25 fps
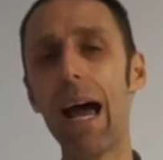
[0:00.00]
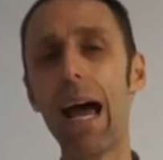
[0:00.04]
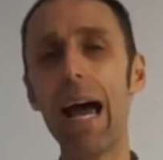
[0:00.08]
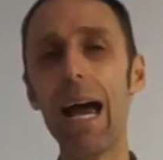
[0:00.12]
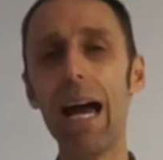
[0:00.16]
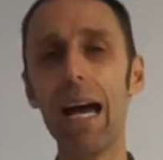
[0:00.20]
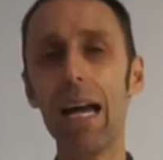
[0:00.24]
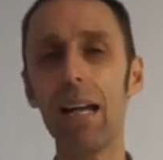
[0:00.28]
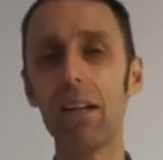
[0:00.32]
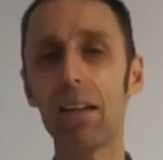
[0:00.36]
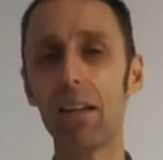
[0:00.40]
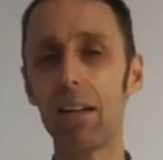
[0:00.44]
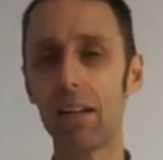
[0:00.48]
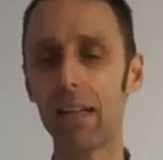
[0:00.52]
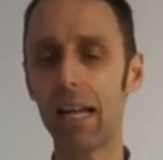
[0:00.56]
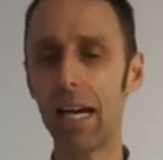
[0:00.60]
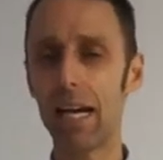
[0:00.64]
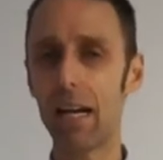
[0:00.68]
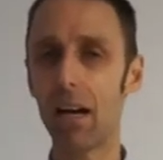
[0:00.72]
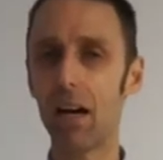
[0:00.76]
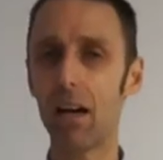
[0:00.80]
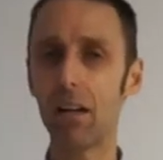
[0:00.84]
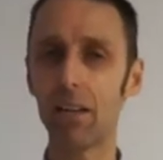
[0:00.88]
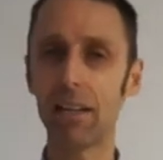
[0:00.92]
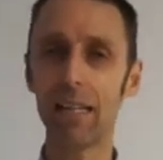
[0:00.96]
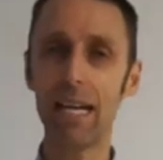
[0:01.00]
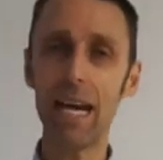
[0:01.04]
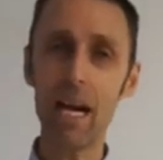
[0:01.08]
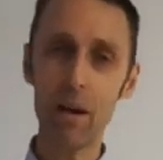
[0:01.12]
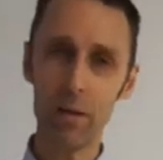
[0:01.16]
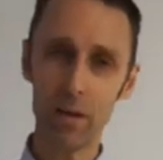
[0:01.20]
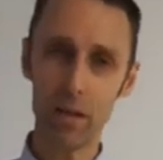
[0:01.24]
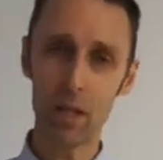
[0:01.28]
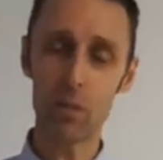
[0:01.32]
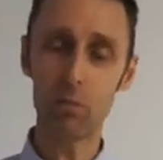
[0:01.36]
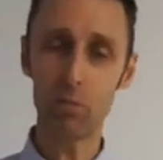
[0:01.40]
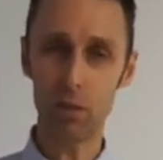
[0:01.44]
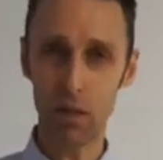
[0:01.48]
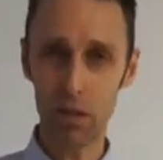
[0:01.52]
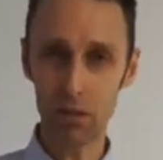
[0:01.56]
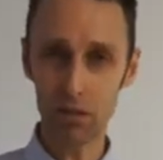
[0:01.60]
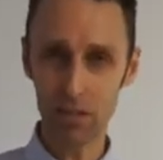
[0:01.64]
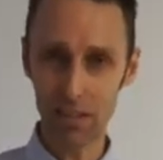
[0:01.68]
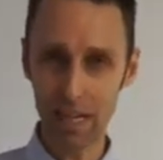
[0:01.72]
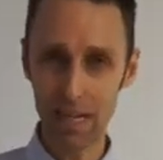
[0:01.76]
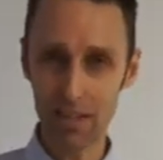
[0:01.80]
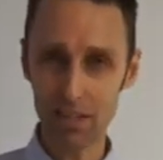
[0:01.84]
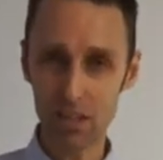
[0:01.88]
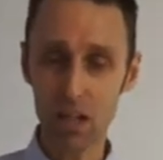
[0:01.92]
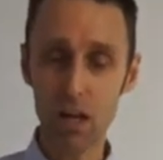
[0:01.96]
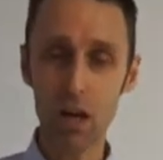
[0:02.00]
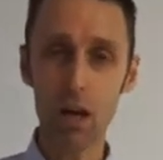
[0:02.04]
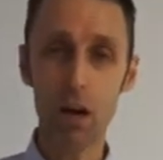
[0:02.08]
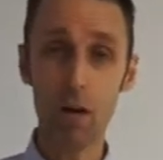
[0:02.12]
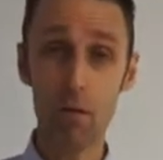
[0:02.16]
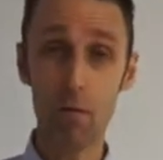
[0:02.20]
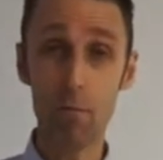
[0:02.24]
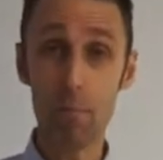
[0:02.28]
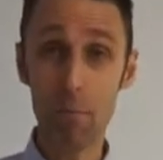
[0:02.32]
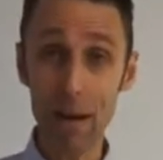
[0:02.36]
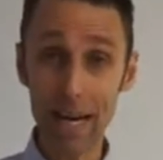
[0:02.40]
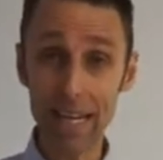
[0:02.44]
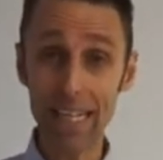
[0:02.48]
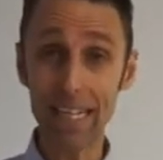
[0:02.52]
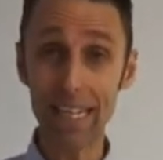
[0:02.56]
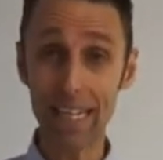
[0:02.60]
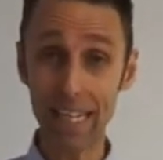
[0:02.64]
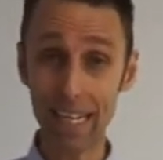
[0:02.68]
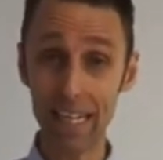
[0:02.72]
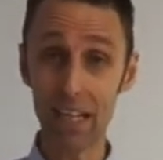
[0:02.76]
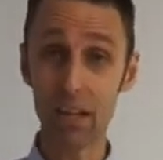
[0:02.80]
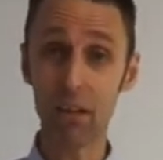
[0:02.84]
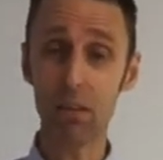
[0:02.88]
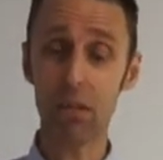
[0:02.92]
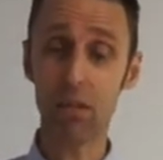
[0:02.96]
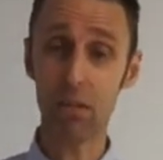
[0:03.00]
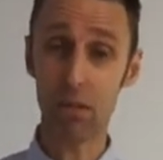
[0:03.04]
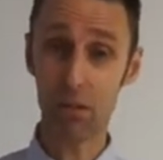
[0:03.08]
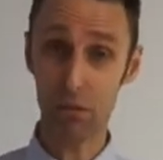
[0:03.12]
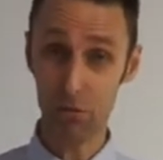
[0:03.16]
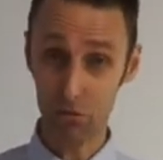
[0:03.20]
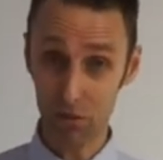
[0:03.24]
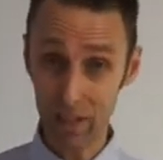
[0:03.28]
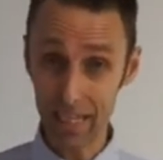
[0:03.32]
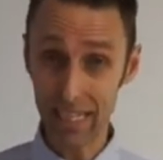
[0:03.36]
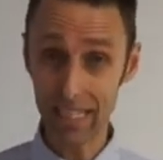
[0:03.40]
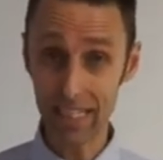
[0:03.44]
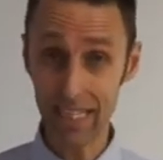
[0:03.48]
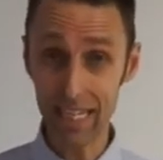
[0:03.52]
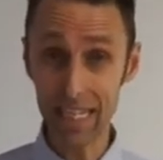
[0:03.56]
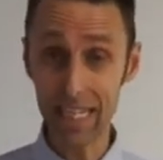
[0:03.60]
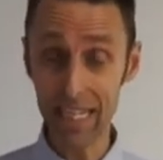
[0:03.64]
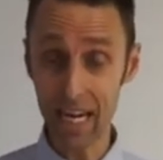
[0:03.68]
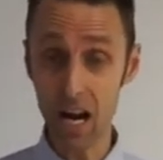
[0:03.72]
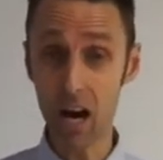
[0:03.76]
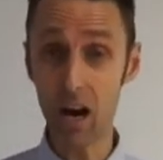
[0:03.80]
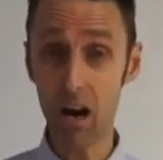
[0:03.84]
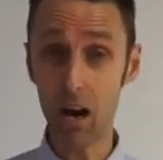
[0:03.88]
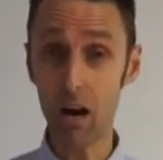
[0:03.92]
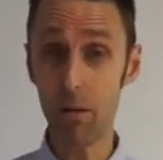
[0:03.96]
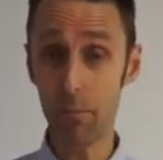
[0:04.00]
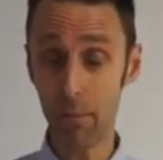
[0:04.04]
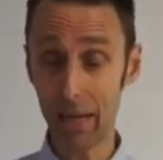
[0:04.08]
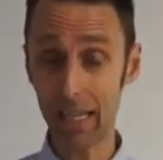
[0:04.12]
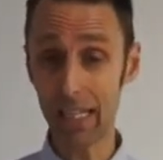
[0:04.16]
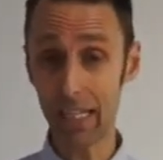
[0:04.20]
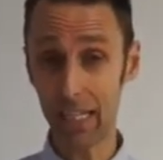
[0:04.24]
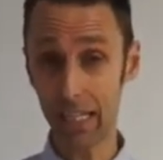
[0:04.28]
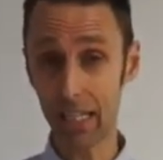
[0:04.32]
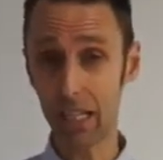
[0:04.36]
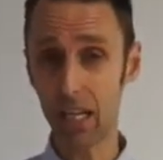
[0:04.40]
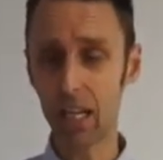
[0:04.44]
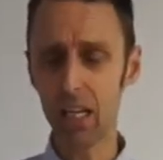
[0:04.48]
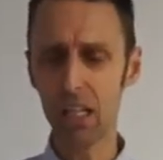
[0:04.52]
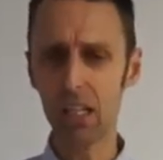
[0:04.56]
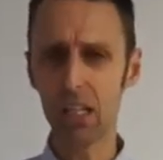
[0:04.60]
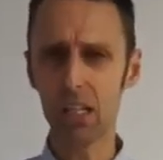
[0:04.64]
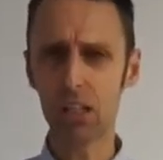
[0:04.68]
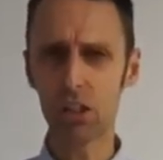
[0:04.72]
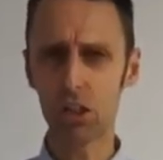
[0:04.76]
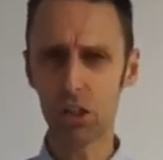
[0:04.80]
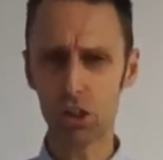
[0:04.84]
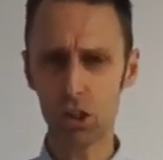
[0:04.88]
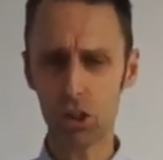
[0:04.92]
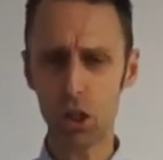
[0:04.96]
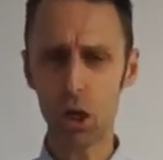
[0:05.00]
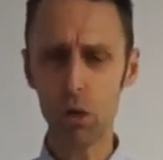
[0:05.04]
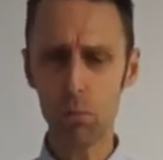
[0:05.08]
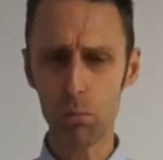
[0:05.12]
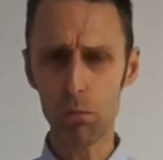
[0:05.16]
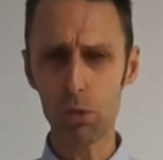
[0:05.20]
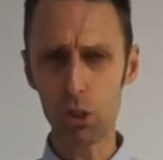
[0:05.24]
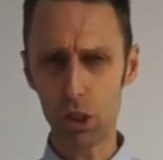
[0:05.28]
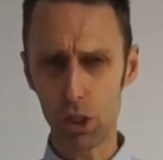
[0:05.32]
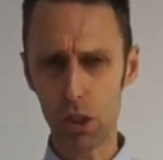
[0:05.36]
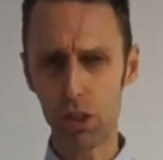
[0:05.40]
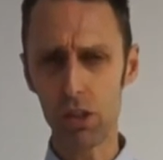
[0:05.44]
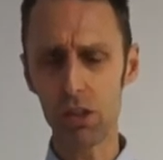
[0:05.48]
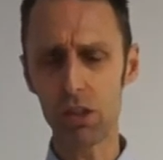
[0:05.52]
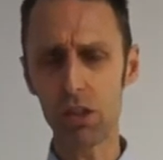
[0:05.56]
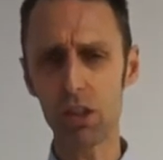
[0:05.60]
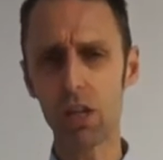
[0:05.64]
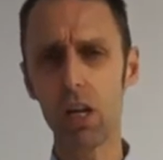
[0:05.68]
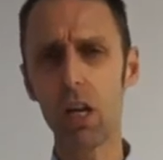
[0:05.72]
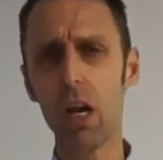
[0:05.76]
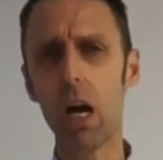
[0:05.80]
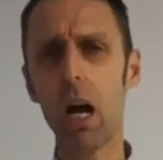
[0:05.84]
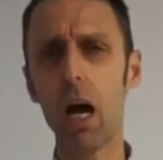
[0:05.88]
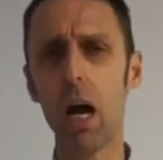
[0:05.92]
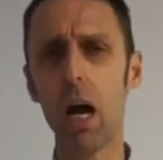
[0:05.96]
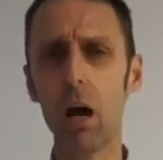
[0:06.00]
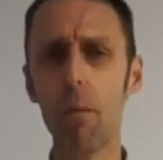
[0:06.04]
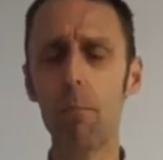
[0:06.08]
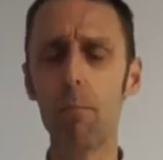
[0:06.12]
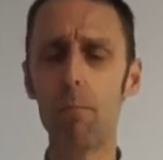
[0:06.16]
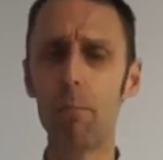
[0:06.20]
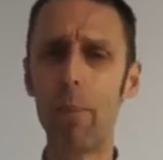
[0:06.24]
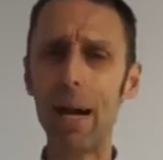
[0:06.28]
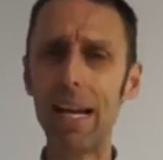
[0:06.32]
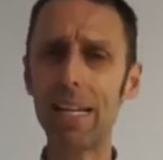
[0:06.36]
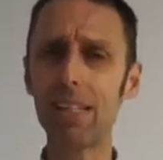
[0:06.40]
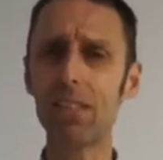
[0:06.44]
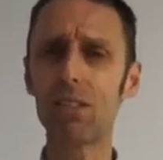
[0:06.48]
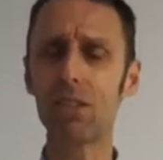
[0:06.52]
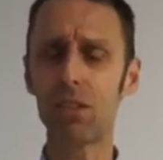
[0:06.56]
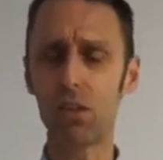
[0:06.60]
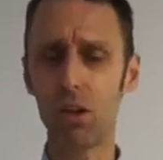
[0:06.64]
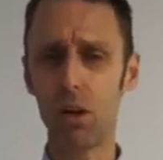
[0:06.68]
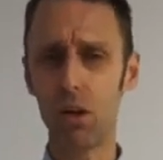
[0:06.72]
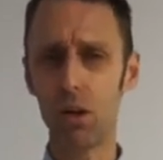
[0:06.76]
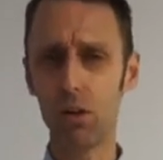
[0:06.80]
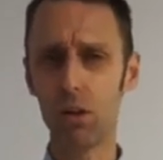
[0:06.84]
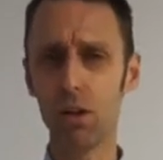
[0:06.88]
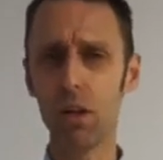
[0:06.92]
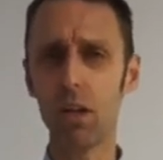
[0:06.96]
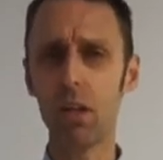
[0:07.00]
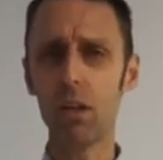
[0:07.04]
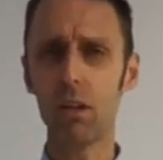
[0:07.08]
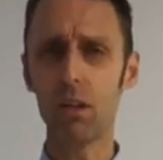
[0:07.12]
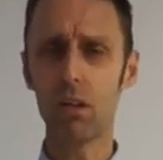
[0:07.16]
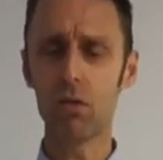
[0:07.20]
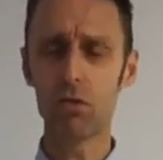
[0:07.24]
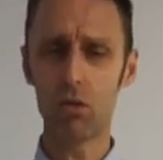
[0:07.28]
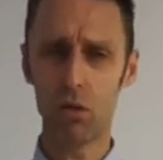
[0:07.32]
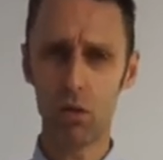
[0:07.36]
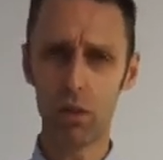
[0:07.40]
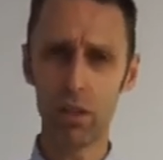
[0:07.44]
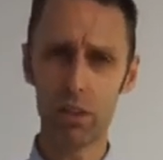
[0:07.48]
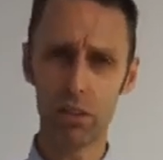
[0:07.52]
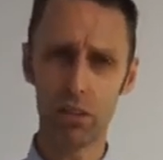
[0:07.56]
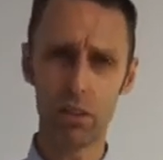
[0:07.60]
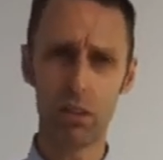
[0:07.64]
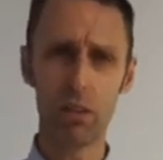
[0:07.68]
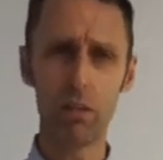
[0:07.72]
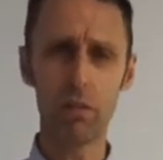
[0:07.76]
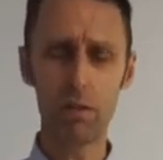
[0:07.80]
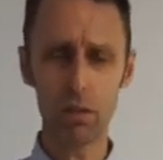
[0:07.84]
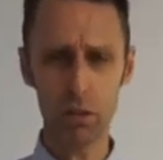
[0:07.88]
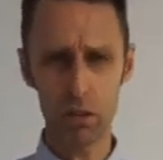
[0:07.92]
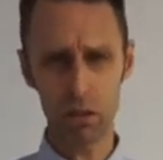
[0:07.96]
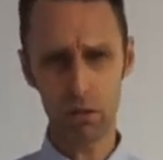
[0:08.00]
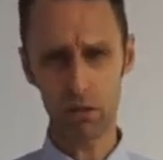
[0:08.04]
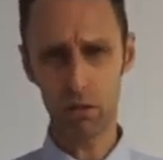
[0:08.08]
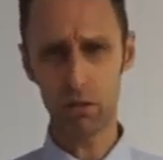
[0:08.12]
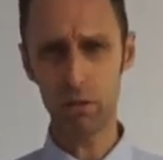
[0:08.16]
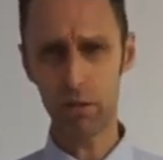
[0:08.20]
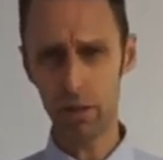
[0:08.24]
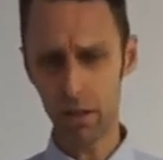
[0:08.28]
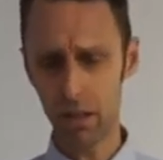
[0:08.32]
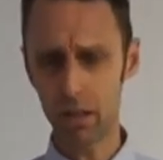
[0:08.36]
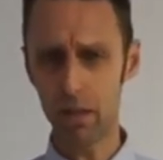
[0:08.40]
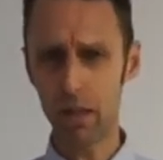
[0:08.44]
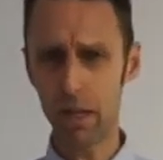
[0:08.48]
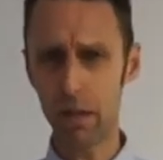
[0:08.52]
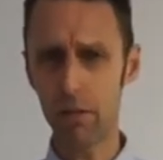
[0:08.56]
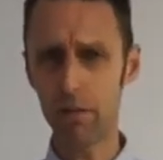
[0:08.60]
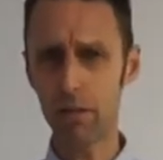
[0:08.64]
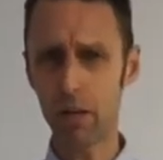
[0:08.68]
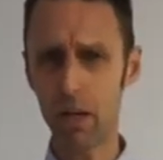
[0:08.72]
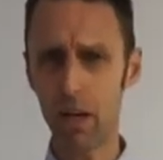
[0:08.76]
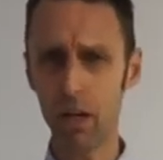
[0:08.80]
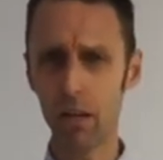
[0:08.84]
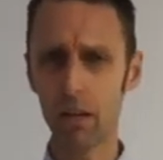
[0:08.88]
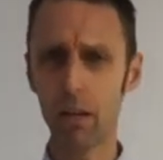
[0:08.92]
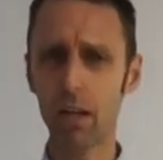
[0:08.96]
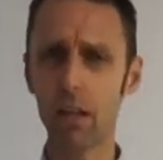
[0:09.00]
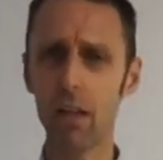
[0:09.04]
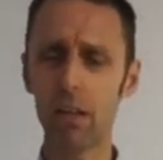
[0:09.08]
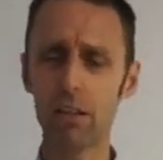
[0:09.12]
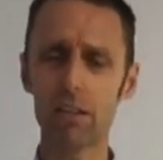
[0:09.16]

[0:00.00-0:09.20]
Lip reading: And they are now in the process of making 3D art, making sculptures based on the drawings and the photography that they've done.